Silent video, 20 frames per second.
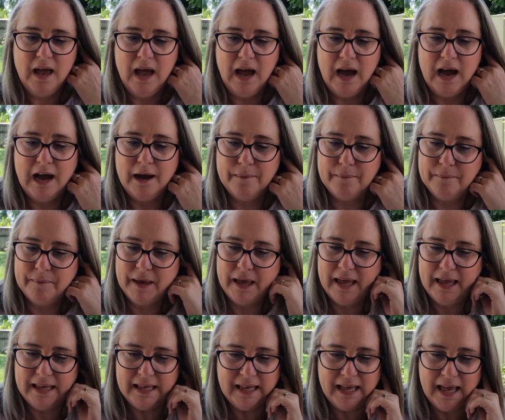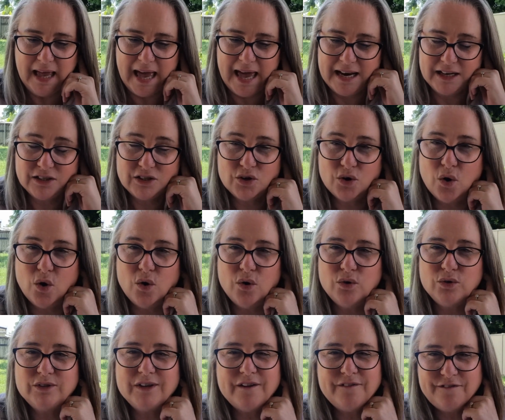and it's
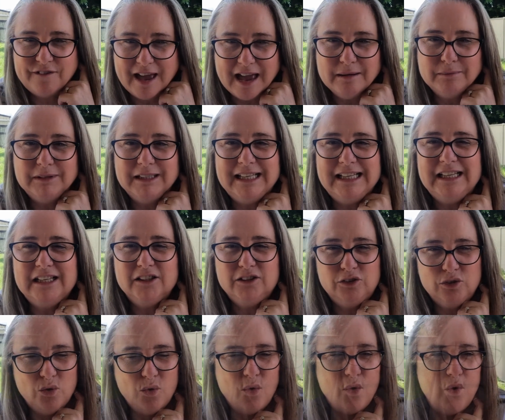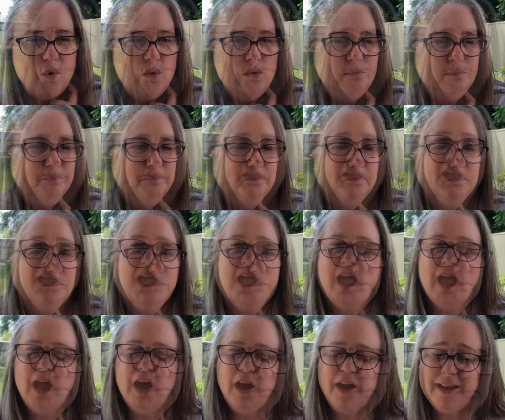called Family Law.
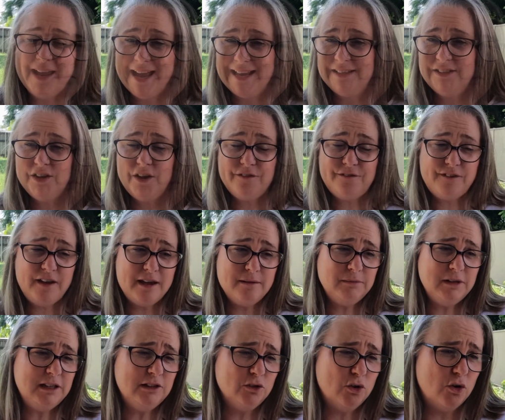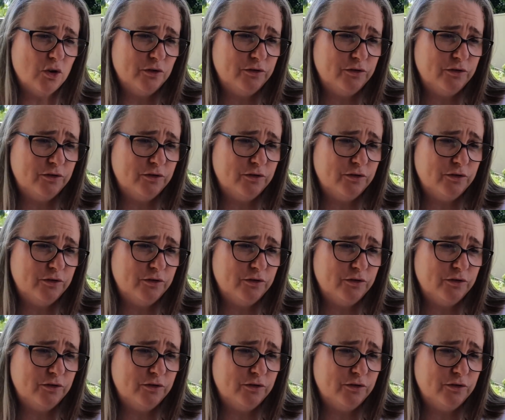Okay, so family law,